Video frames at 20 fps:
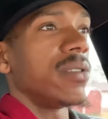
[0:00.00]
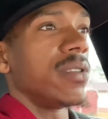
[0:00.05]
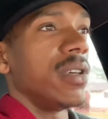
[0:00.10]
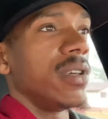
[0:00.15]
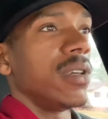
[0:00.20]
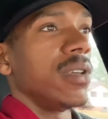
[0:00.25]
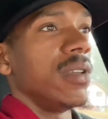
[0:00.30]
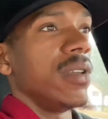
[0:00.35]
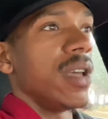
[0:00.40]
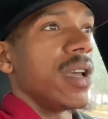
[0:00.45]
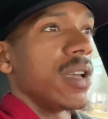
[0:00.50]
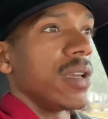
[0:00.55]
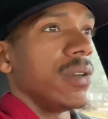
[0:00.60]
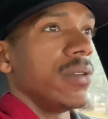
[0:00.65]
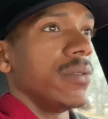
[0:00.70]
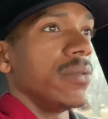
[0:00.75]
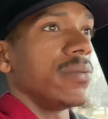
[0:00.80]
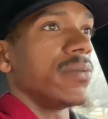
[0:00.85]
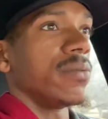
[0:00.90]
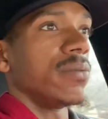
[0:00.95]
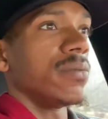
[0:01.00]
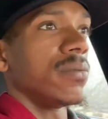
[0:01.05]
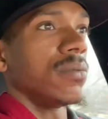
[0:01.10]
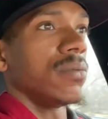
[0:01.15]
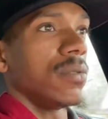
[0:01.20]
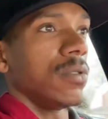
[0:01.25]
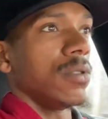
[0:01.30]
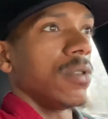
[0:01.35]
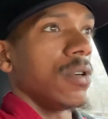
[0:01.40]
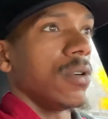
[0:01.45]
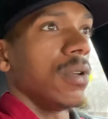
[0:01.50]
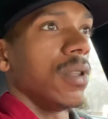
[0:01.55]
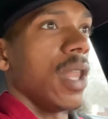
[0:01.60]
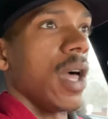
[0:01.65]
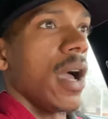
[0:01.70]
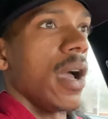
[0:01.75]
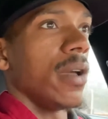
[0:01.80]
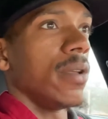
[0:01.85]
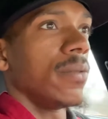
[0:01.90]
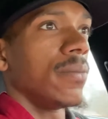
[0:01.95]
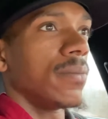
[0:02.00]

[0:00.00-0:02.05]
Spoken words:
thinking negative, you know, a lot.